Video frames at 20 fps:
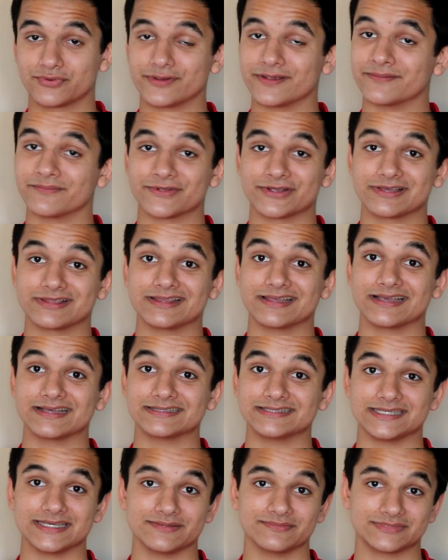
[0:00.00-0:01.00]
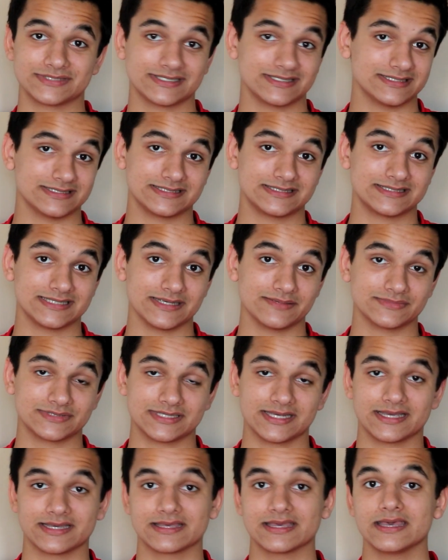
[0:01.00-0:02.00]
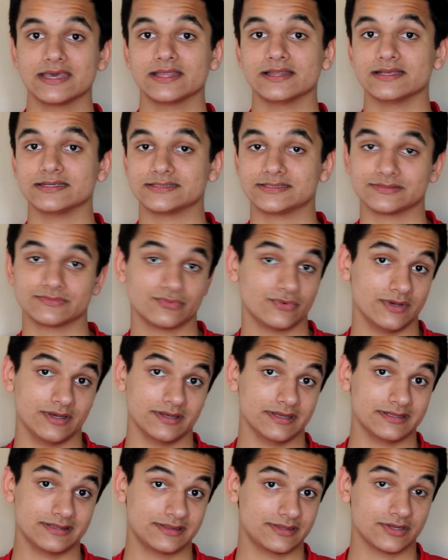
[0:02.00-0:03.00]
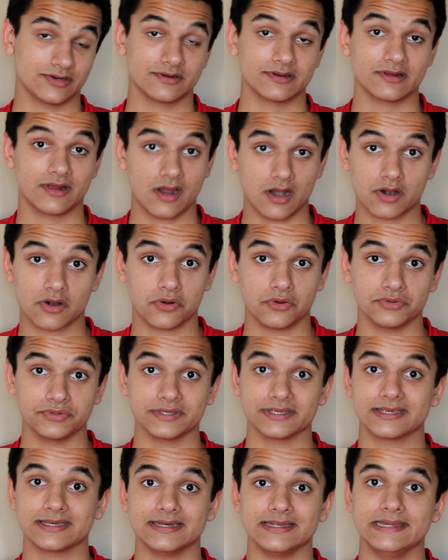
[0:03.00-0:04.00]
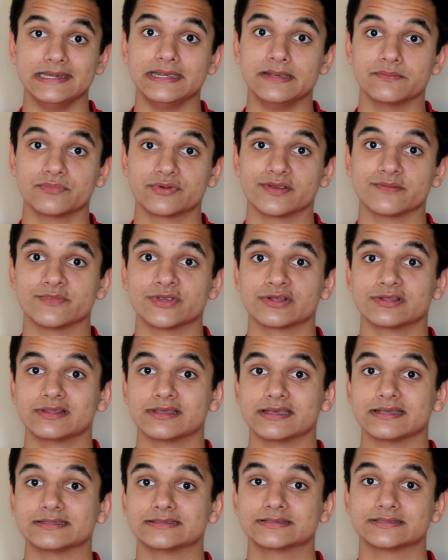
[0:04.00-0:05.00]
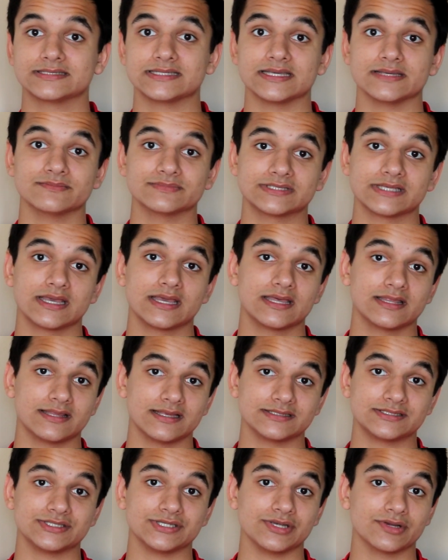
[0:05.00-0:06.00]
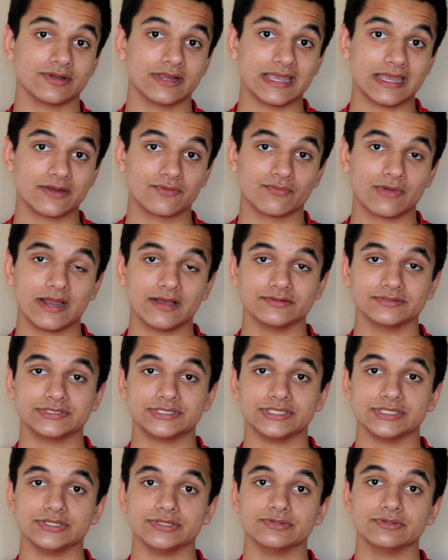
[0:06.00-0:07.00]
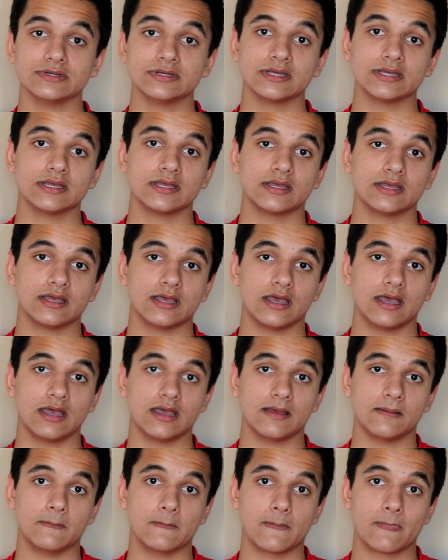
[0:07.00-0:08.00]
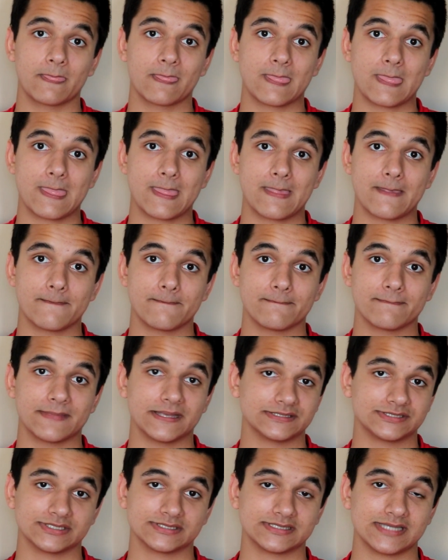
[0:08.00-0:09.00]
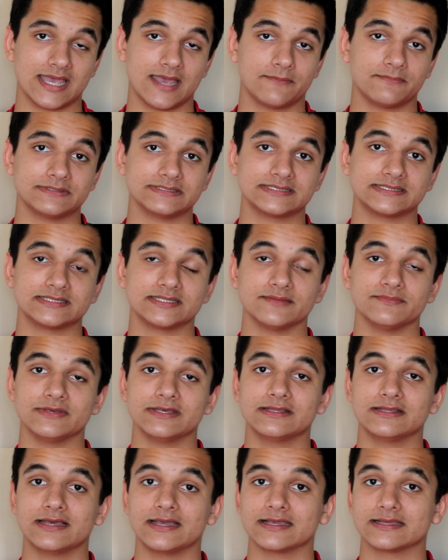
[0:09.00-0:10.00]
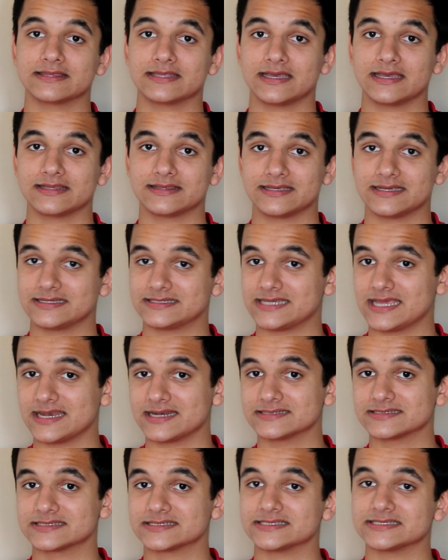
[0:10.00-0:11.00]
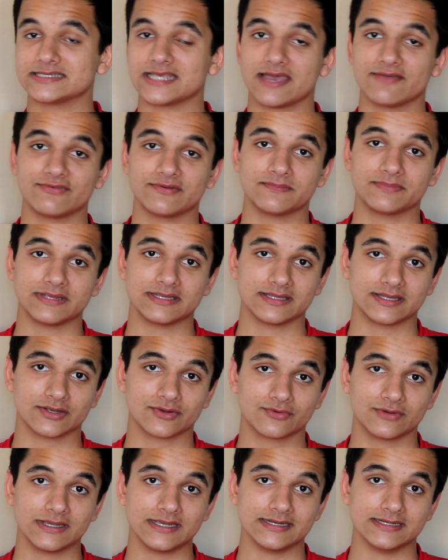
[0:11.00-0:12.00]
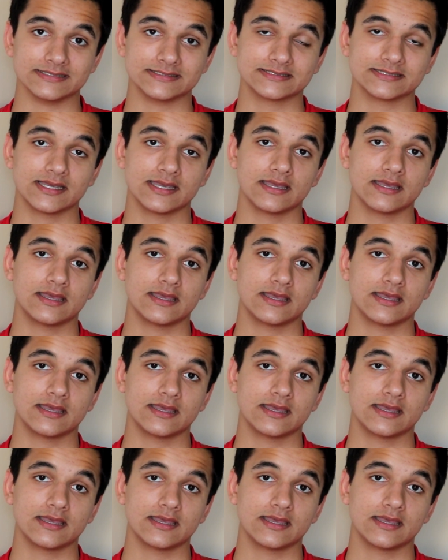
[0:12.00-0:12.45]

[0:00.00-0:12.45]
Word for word: Premier League teams, it seems like this, well, it, there are only Canadian Premier League teams this year in round two. Um, it just happens to be like that. The attendances haven't been the greatest.